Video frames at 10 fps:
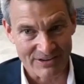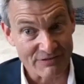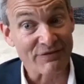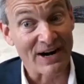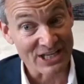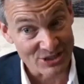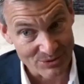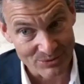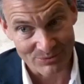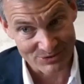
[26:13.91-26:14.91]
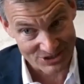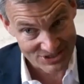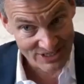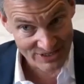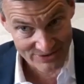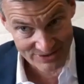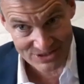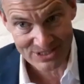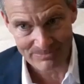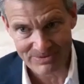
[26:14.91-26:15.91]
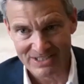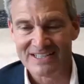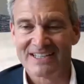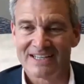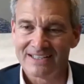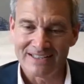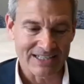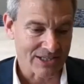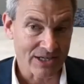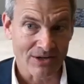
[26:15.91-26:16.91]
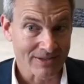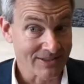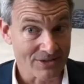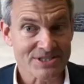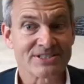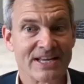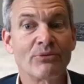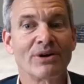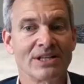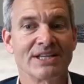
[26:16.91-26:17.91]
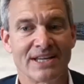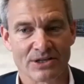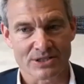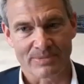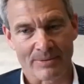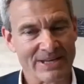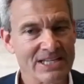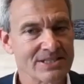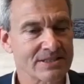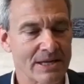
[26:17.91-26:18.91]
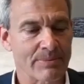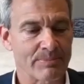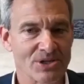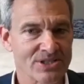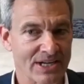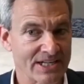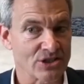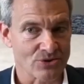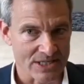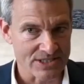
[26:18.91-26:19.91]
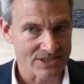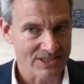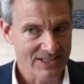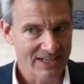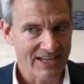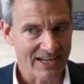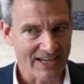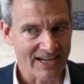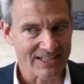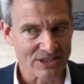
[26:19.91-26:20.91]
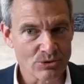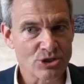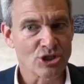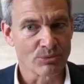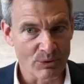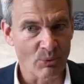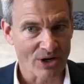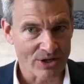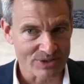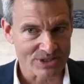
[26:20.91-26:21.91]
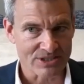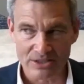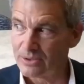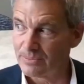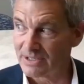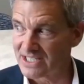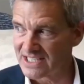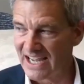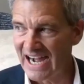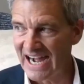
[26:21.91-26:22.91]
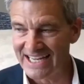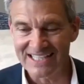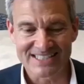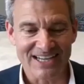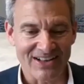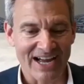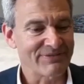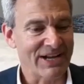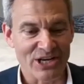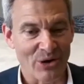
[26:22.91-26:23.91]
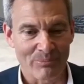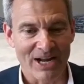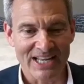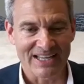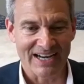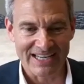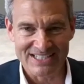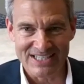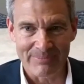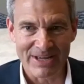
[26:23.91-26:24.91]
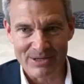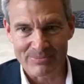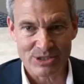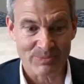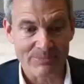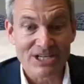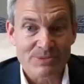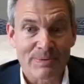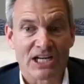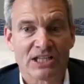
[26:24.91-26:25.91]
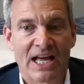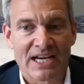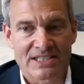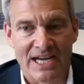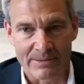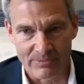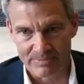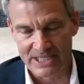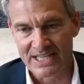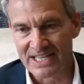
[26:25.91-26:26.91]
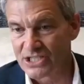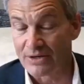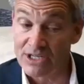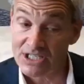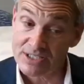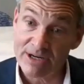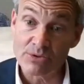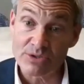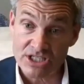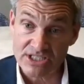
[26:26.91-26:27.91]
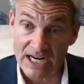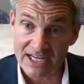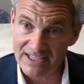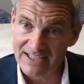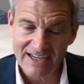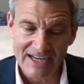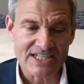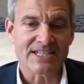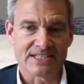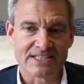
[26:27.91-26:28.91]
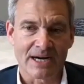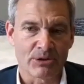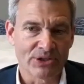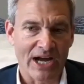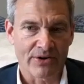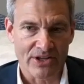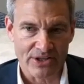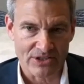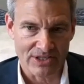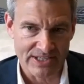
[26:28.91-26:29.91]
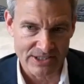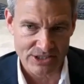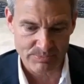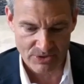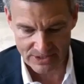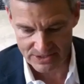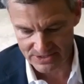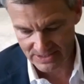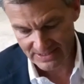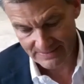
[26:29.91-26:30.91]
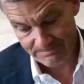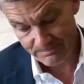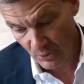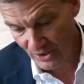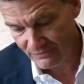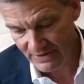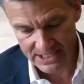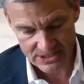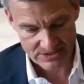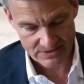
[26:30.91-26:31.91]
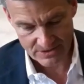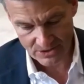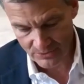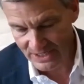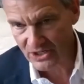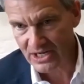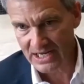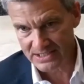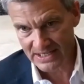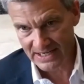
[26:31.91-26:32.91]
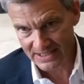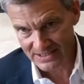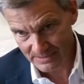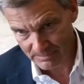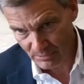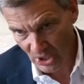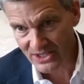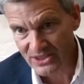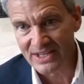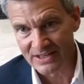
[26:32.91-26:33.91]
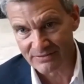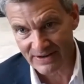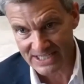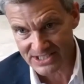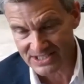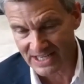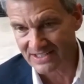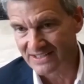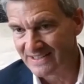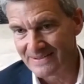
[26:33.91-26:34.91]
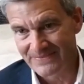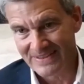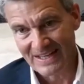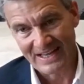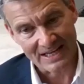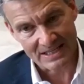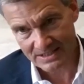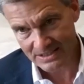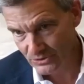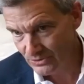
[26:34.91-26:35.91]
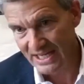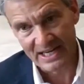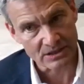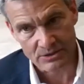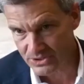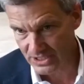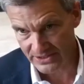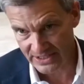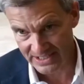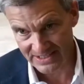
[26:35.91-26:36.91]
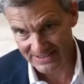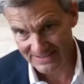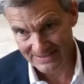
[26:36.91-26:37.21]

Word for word: their friend who just inherited something. They, they go, you know, Sten really cares about me. He's the type of person I can trust. And you should be working with Sten too, because I can tell I've got no money and I, he's not making much money, but he's spending a lot of time with me. So if you have somebody who's stuck, I say double down on the client experience. More advice, greater contact, broaden the advice set, and you can't lose on that.